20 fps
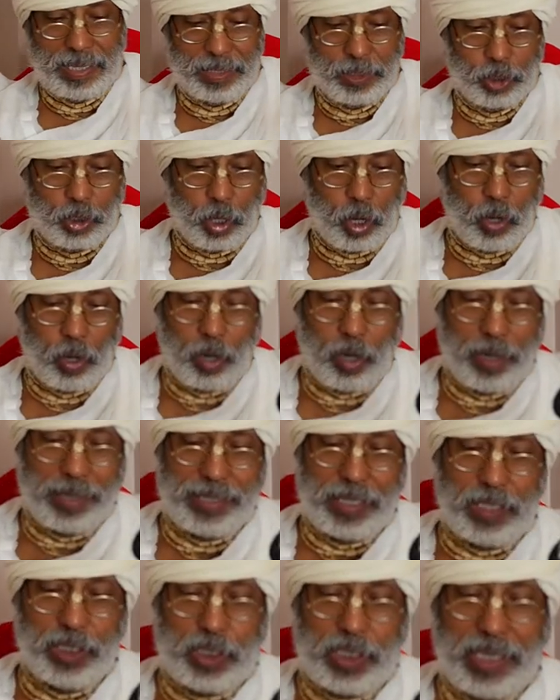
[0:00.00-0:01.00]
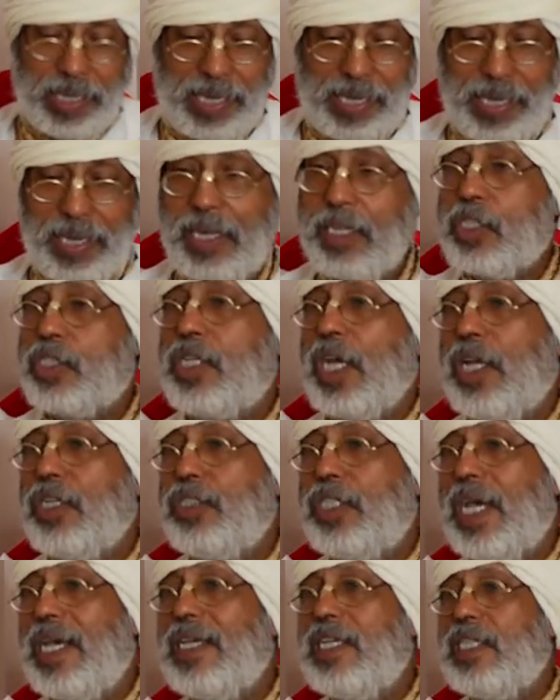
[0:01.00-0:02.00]
So, you see,
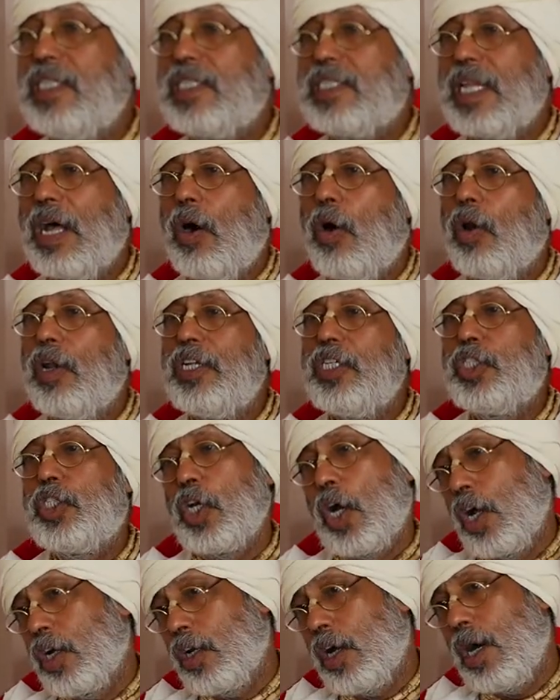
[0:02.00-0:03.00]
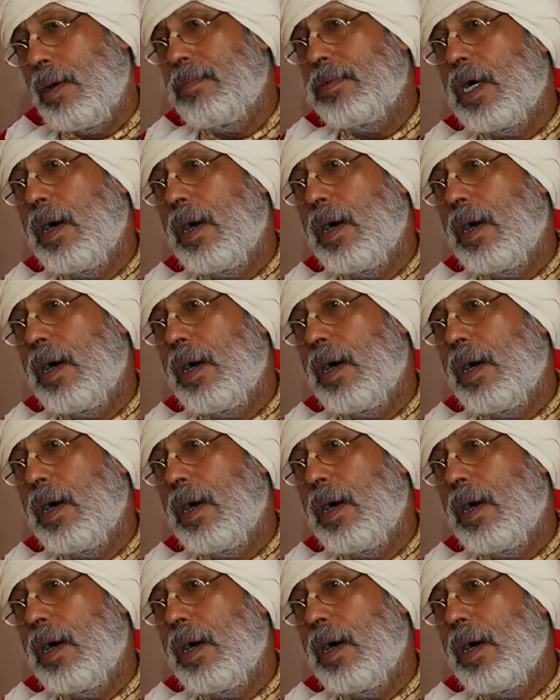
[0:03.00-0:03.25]
Sanjay is the only son of